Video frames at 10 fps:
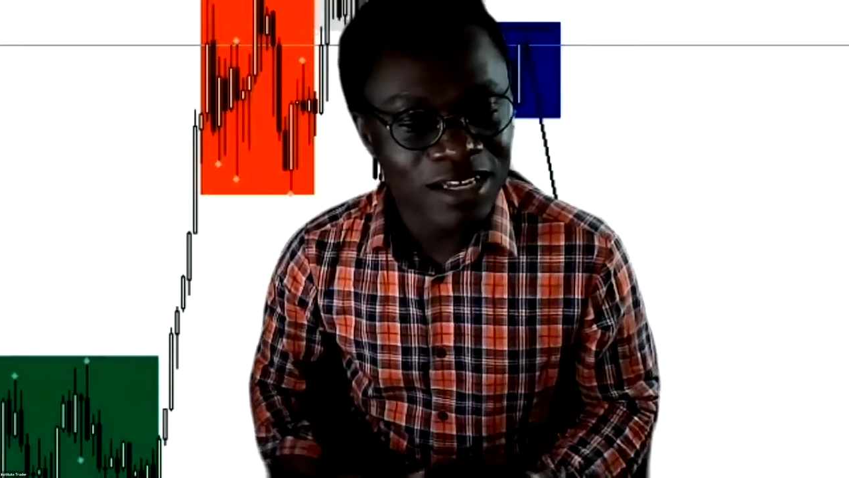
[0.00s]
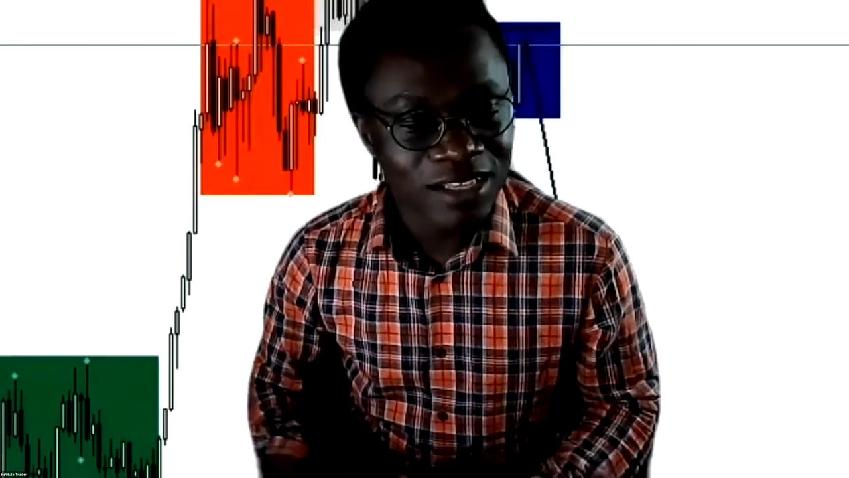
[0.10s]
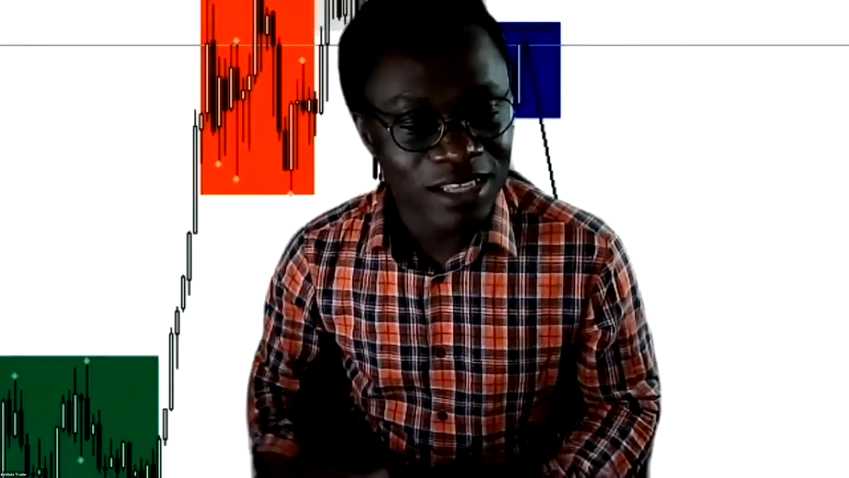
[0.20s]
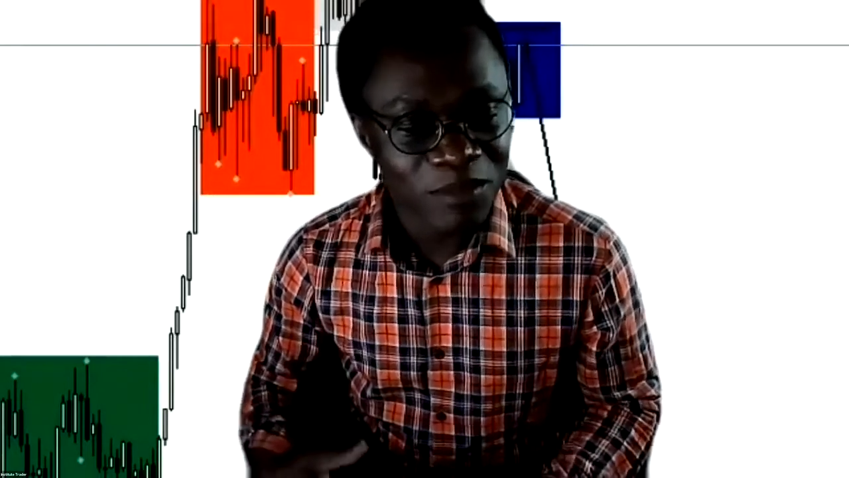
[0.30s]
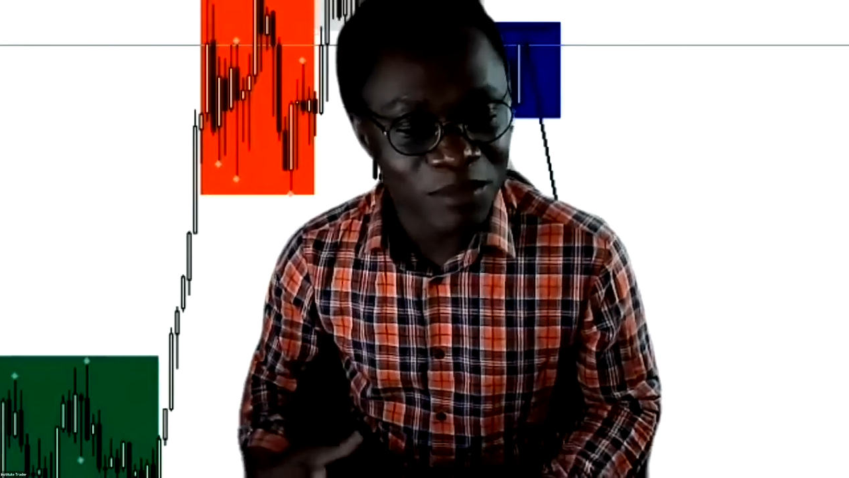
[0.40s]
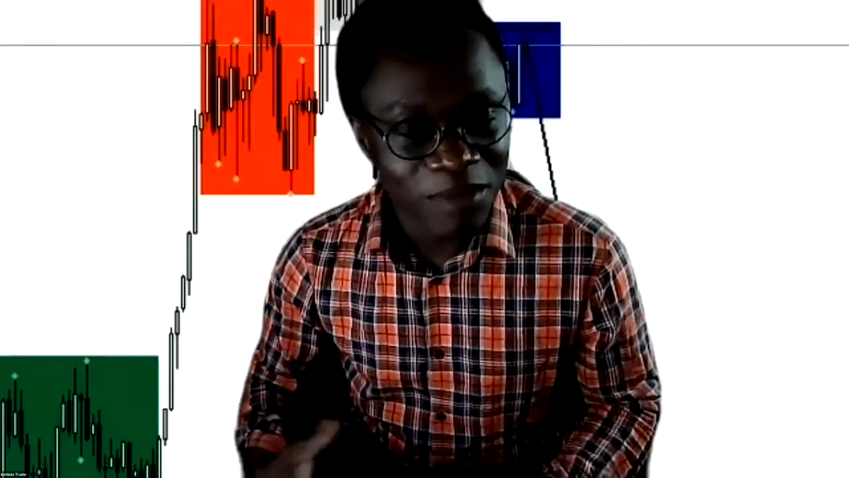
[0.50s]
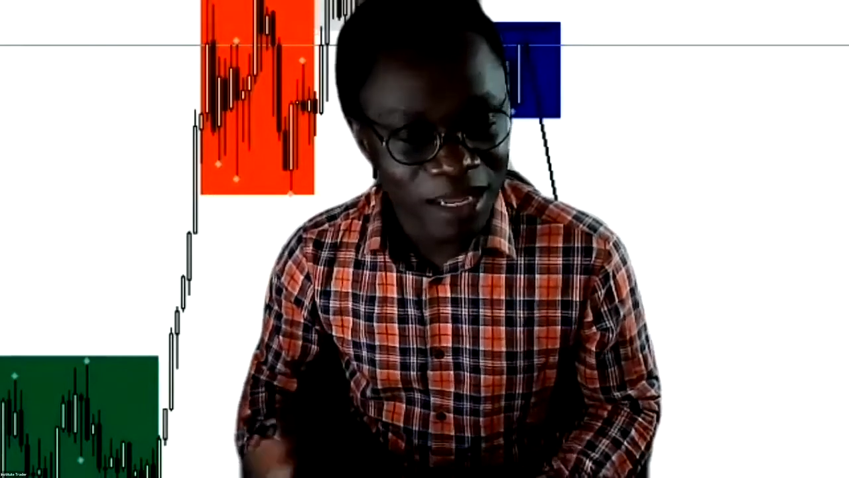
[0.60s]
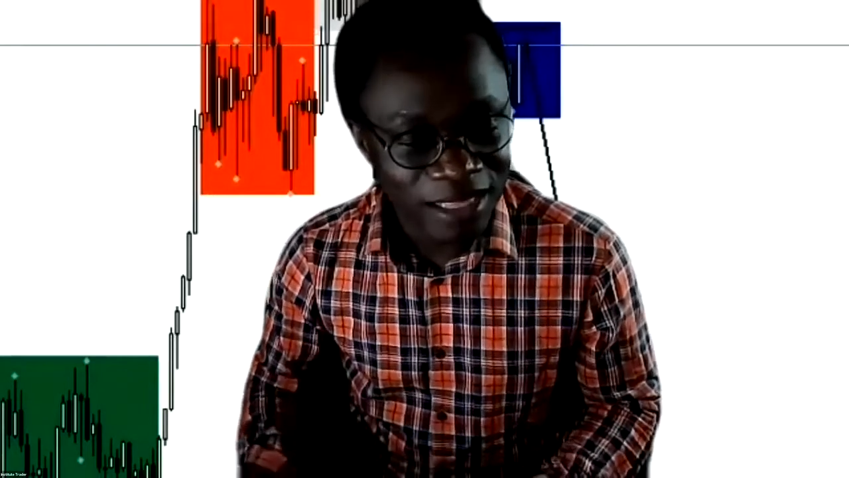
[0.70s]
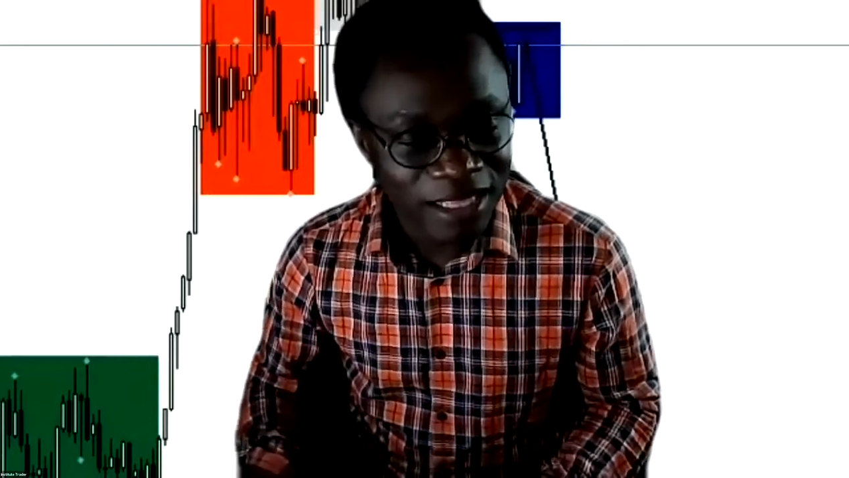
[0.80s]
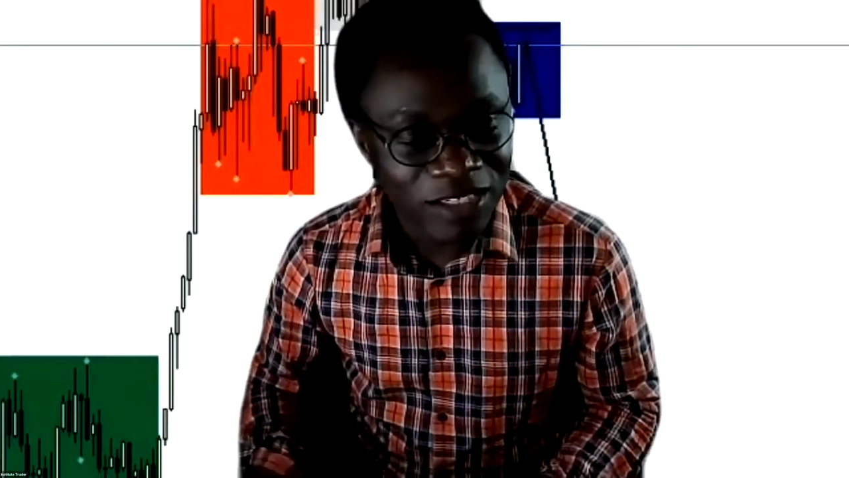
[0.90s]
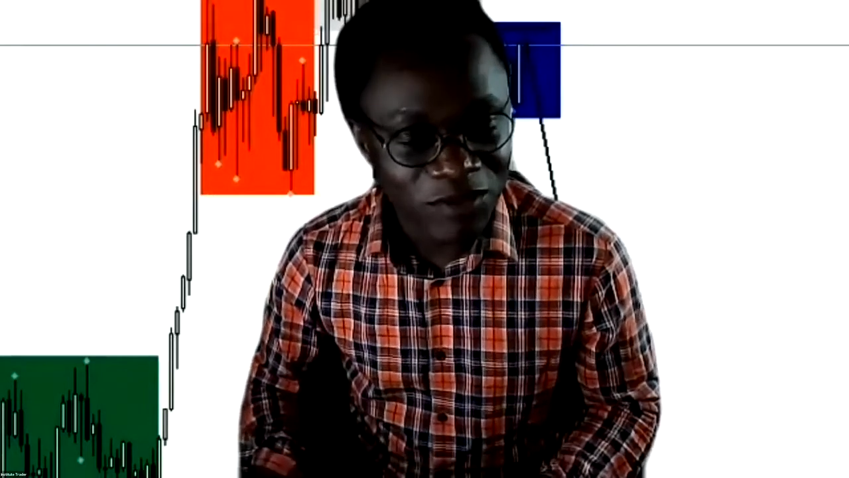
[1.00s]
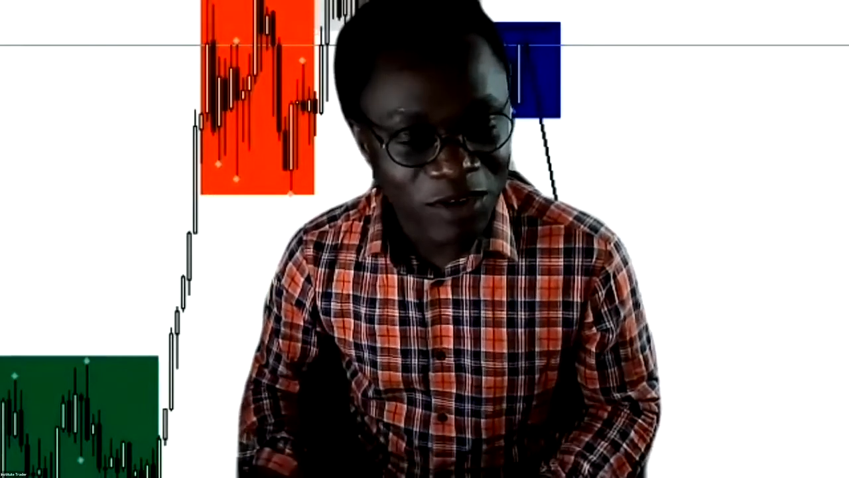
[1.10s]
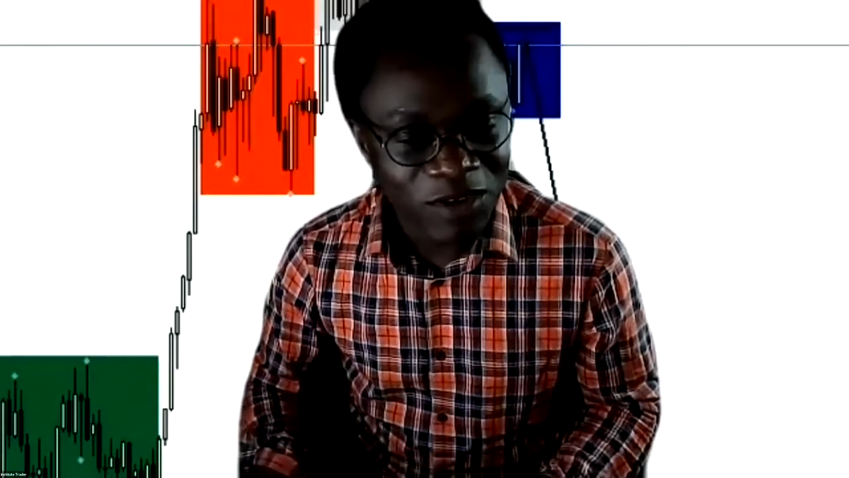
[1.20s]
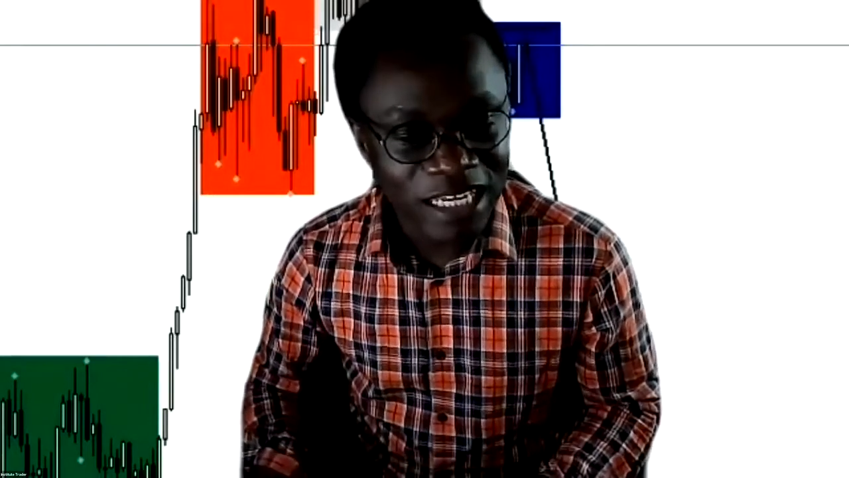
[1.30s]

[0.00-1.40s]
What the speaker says: they make things very